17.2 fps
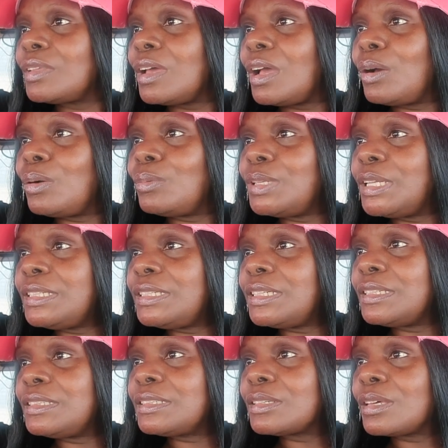I hope
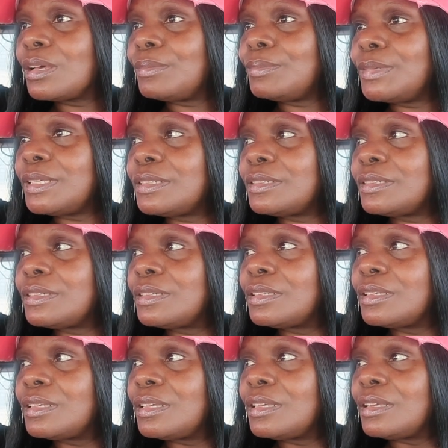Nadine's coming
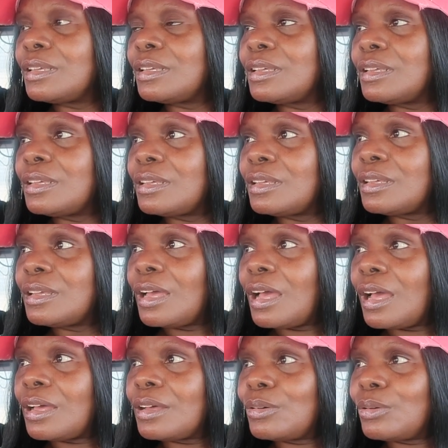
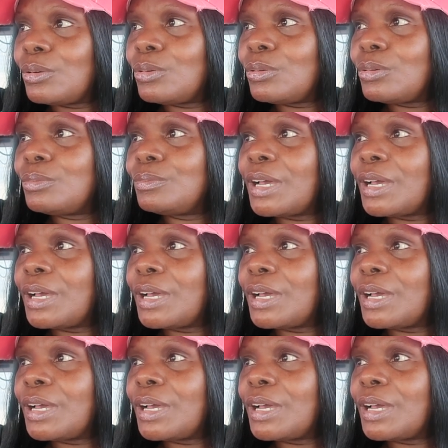oh